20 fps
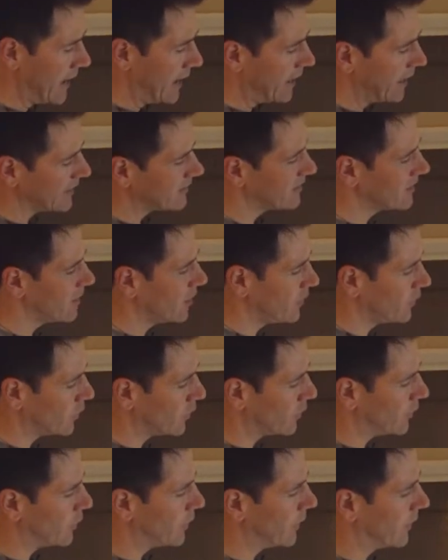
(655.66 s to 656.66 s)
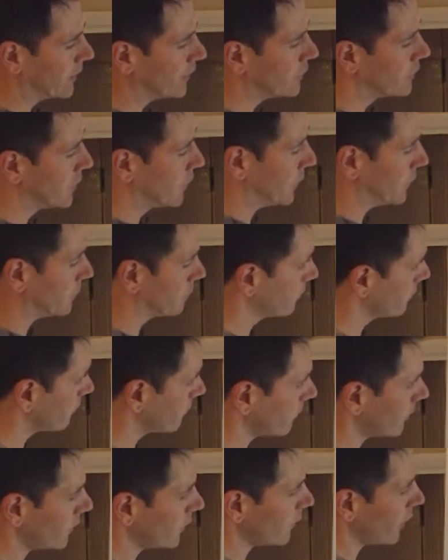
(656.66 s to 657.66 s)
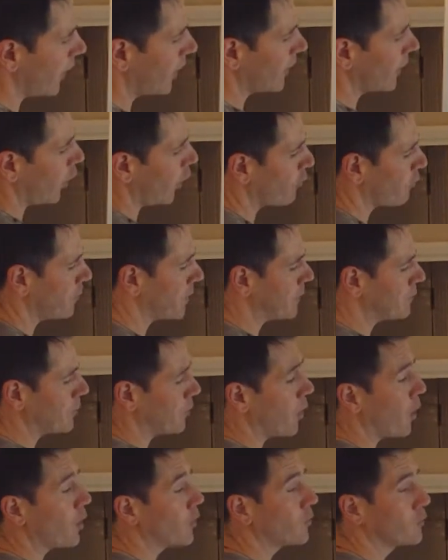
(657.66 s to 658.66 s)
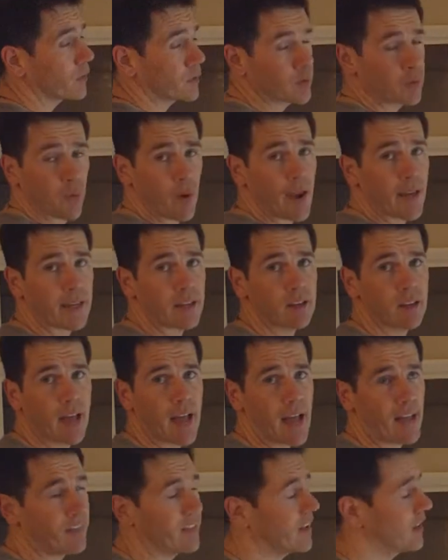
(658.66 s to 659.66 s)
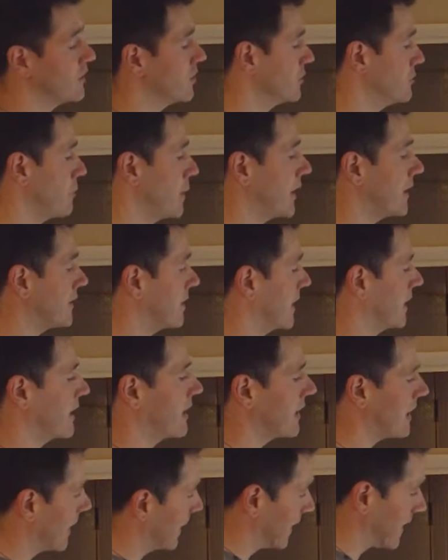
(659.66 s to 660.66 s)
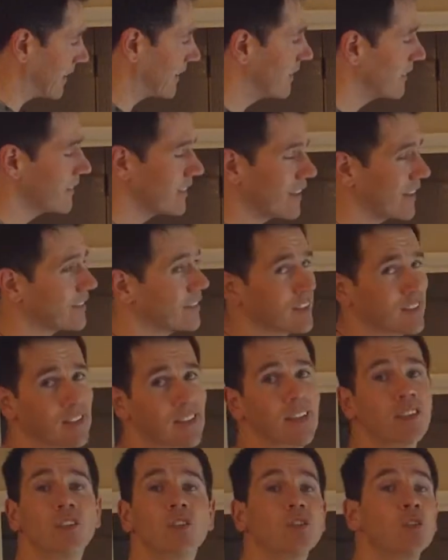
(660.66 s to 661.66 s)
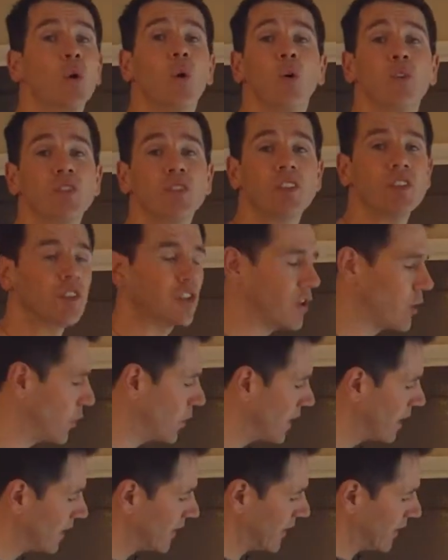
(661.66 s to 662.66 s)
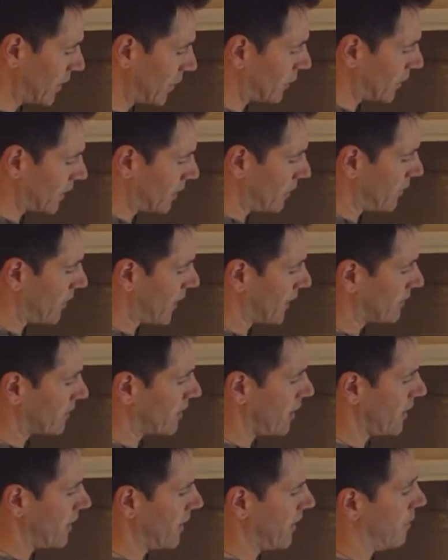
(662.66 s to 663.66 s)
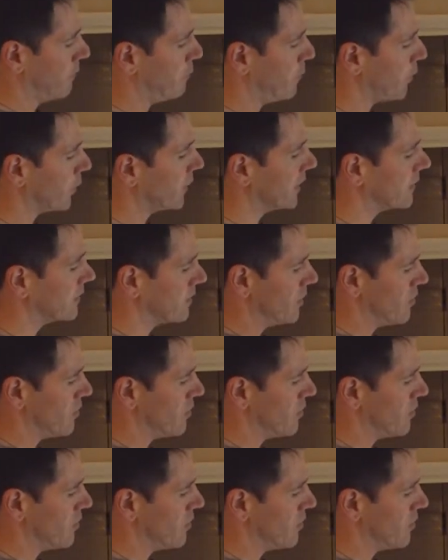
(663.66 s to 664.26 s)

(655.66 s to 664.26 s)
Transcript: that's another good thing too. A lot of people overtrain and they're just basically they're just exhausted. You know, they don't give their bodies